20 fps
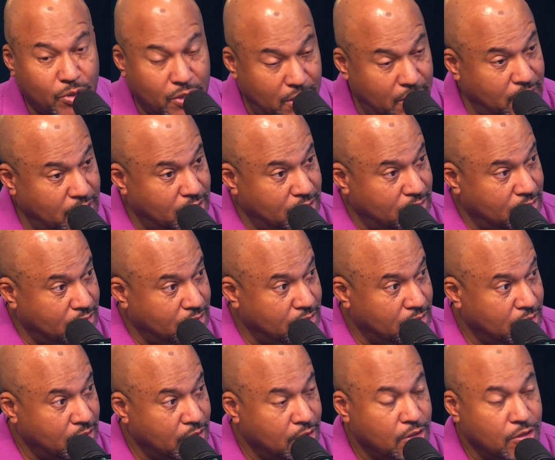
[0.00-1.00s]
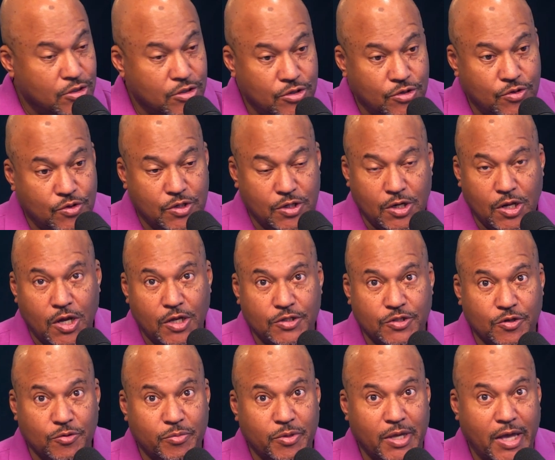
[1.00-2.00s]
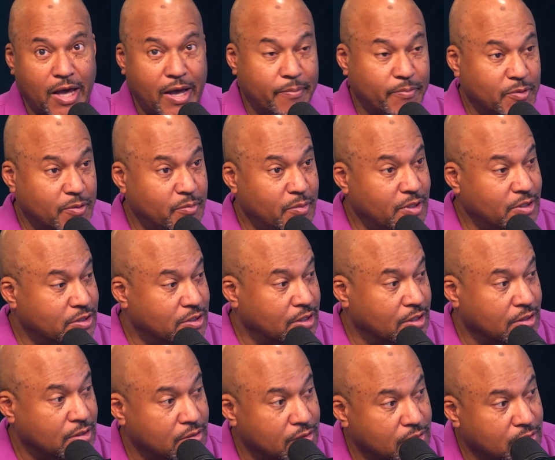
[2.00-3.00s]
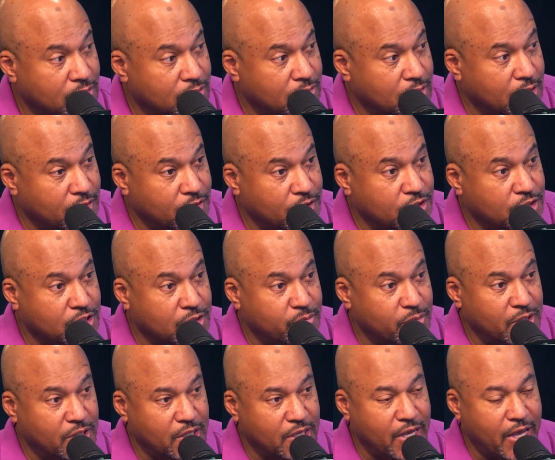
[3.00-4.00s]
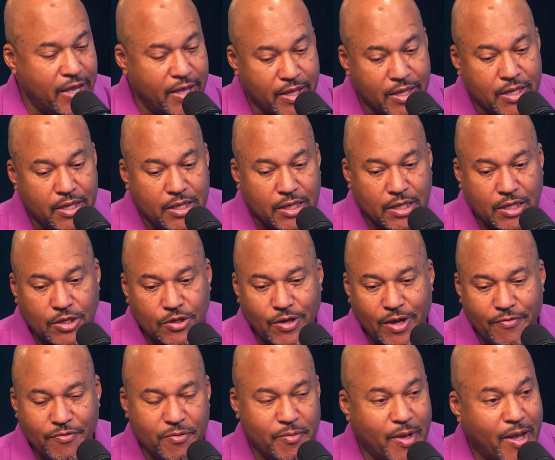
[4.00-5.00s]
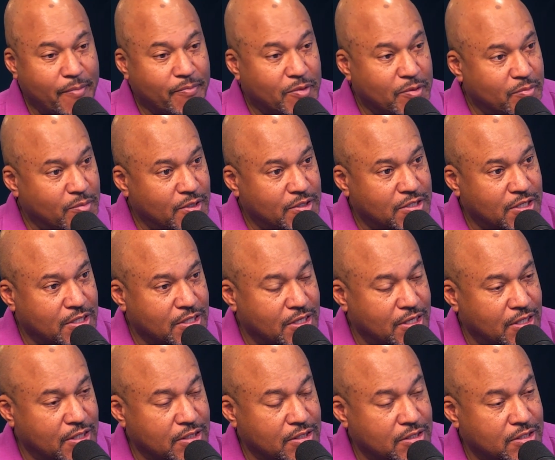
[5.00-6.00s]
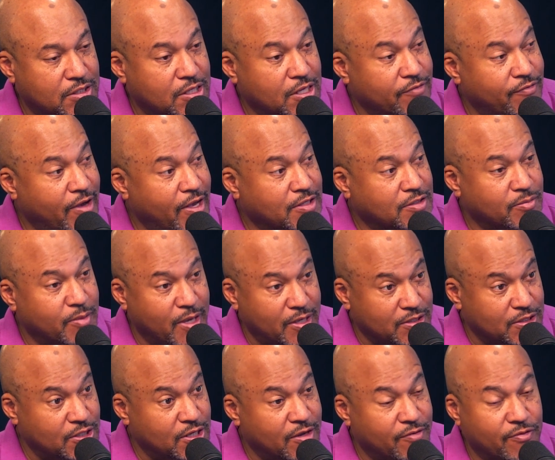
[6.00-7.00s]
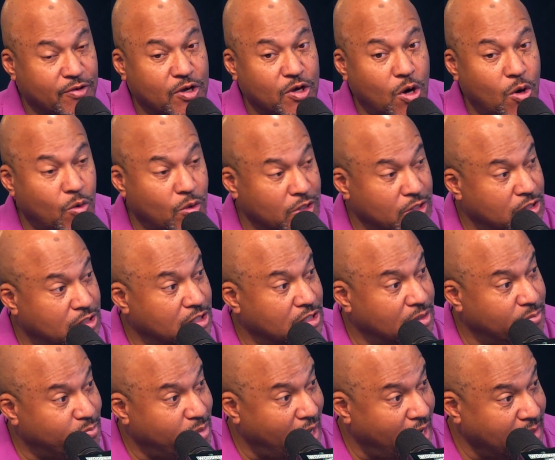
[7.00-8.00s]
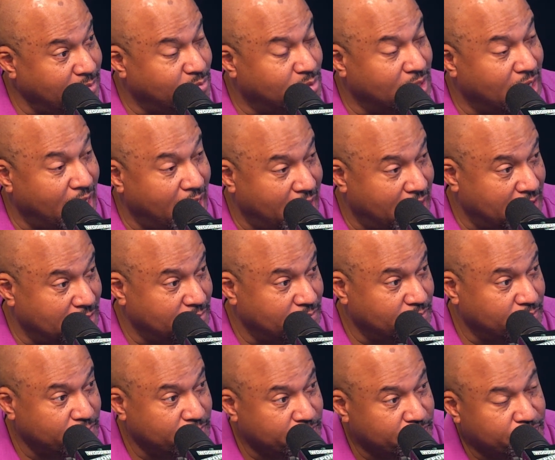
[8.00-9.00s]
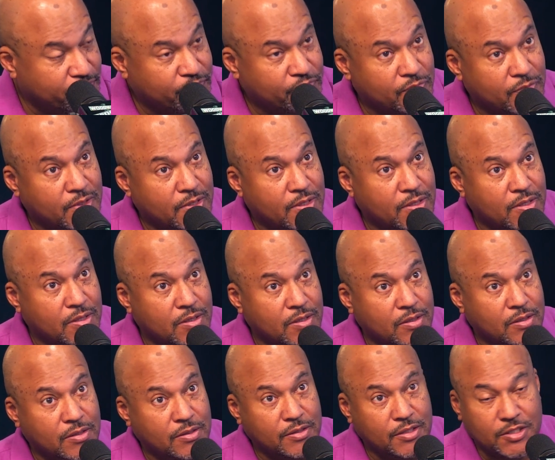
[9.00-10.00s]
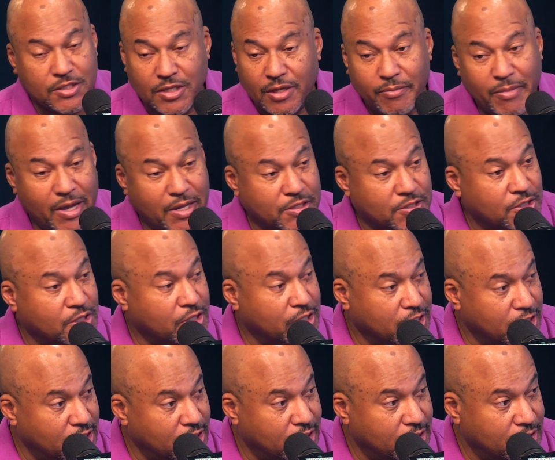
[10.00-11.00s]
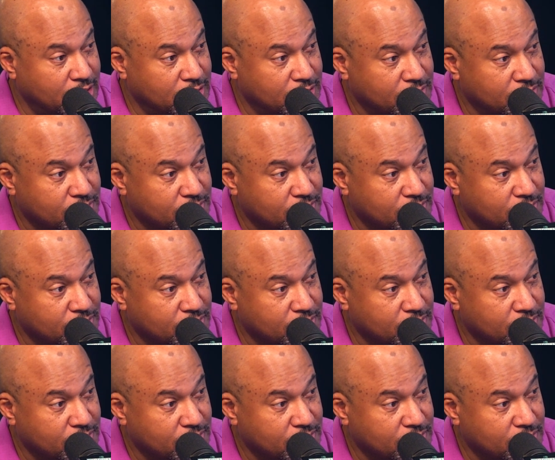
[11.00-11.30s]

but you can also be optimistic that this could be the guy. You have to be optimistic that Steve Yzerman has enough goalies in the pipeline that somebody's going to hit.